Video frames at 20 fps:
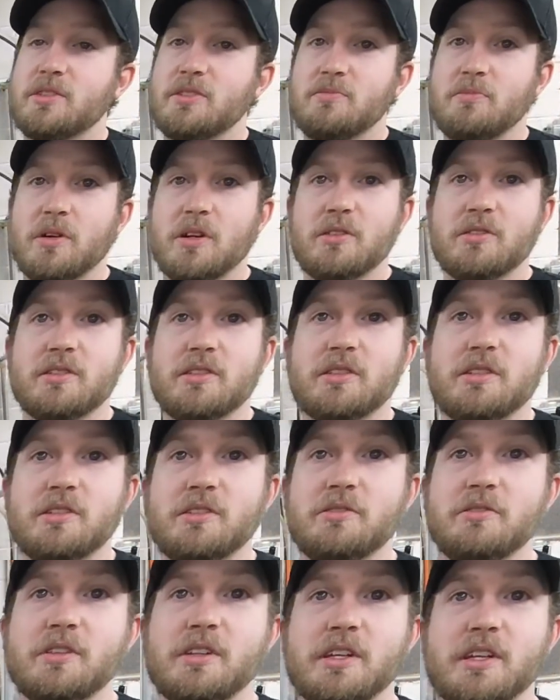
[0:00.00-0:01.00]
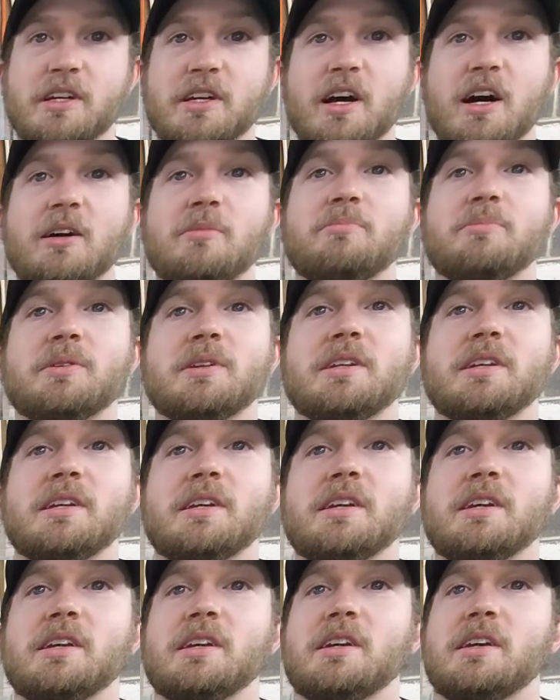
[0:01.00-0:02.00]
Spoke to the
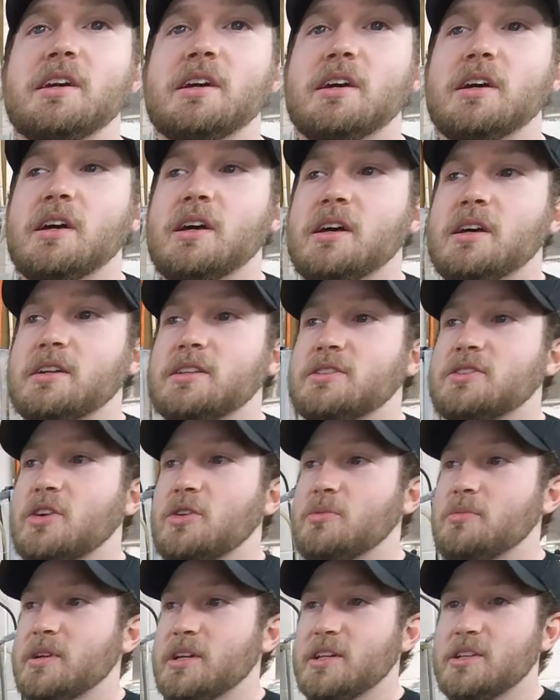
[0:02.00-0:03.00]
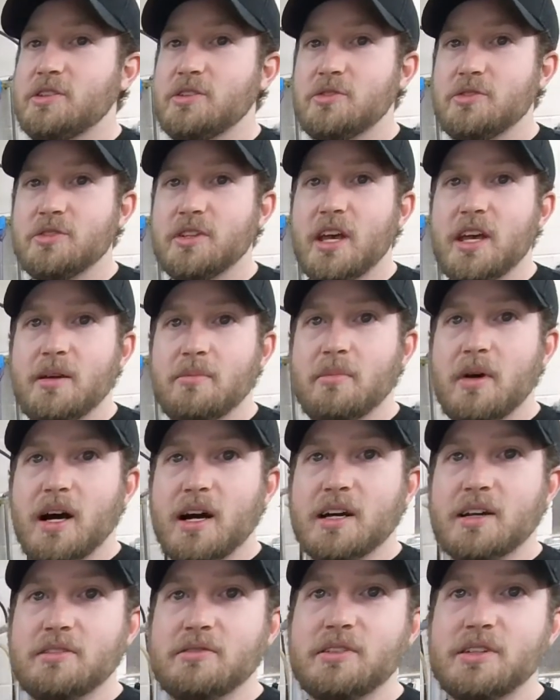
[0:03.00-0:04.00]
company, told me to use a
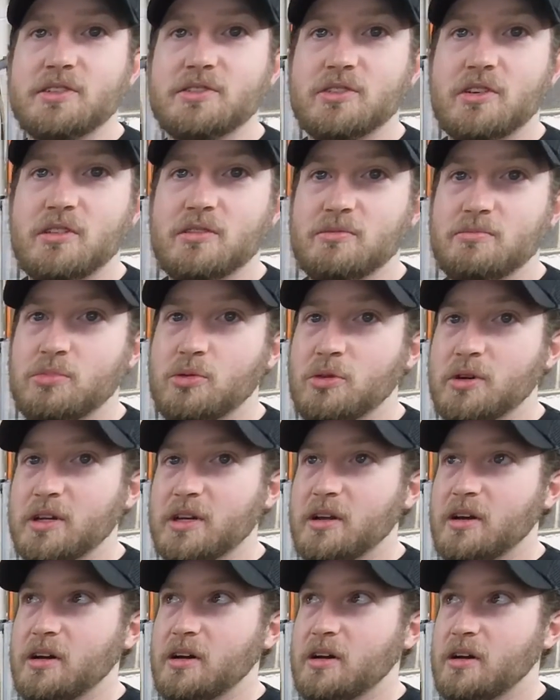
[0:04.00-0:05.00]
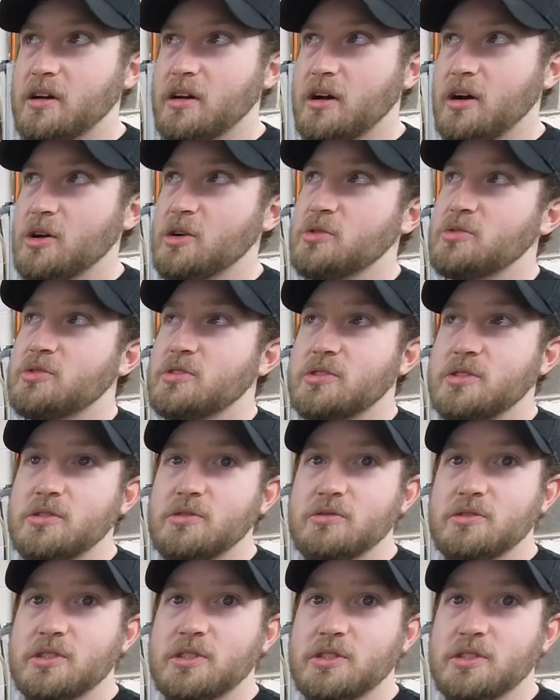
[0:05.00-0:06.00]
Mach 3 soft point
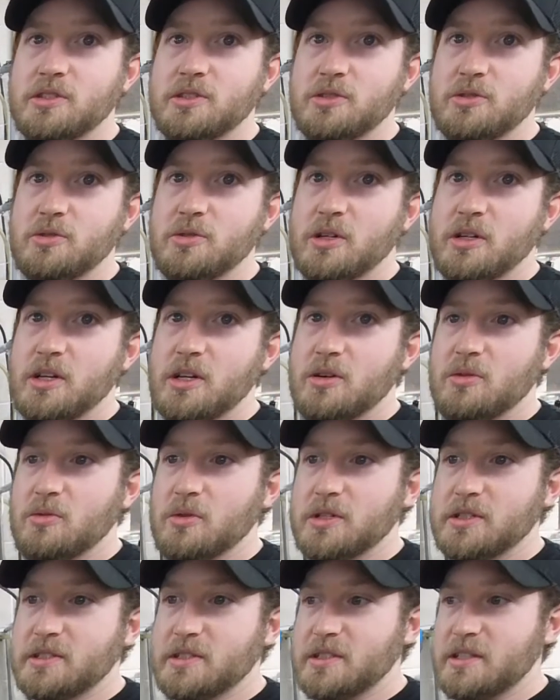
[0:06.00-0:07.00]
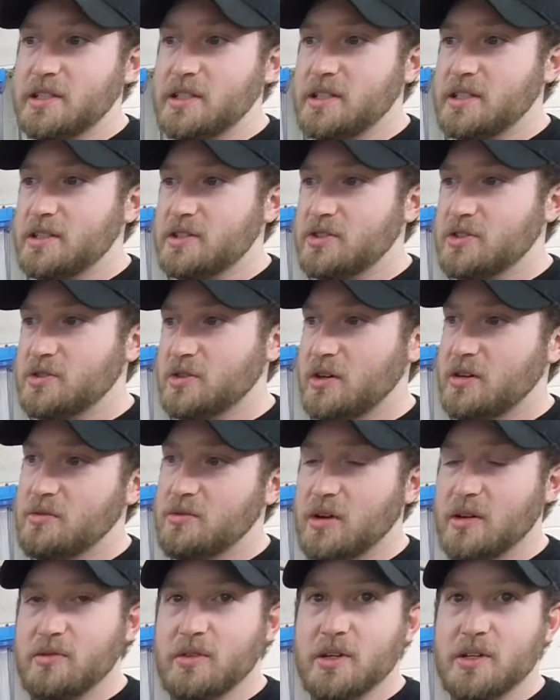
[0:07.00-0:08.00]
0.022 was the
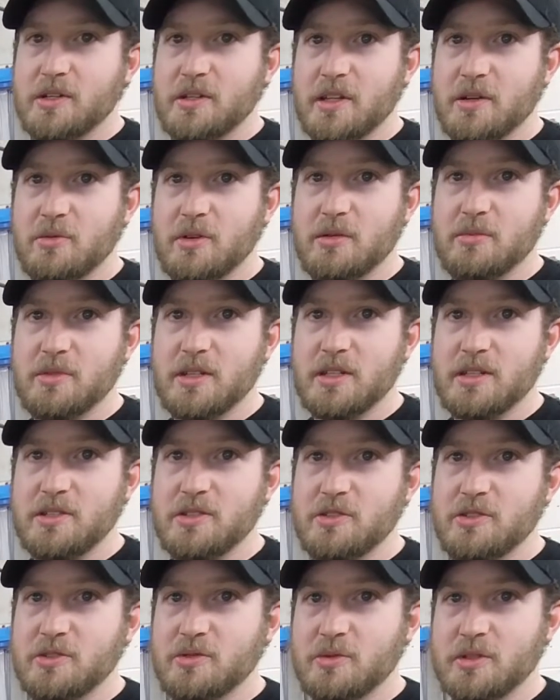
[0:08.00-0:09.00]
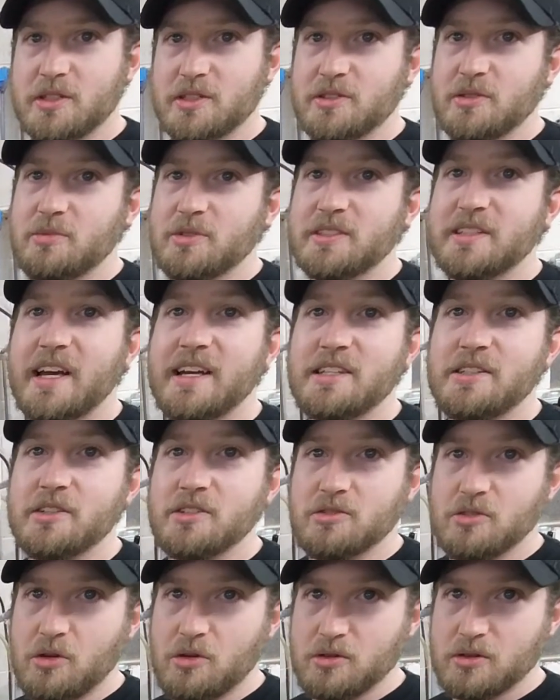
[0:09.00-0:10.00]
software version they wanted me to use, which is almost 10
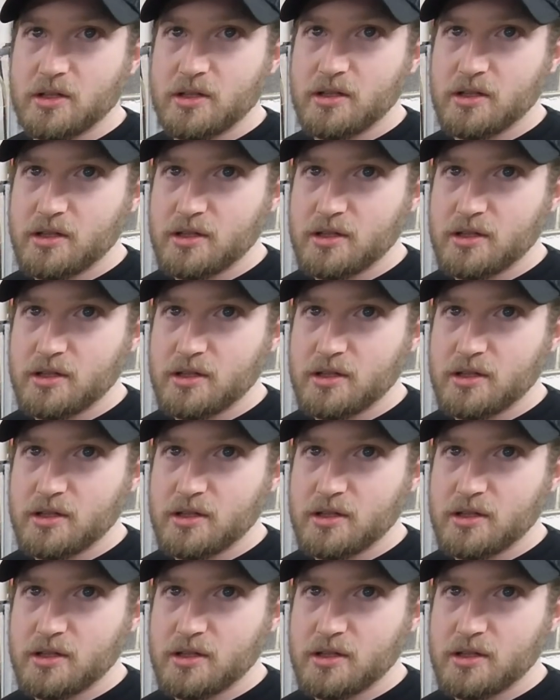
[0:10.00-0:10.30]
years old.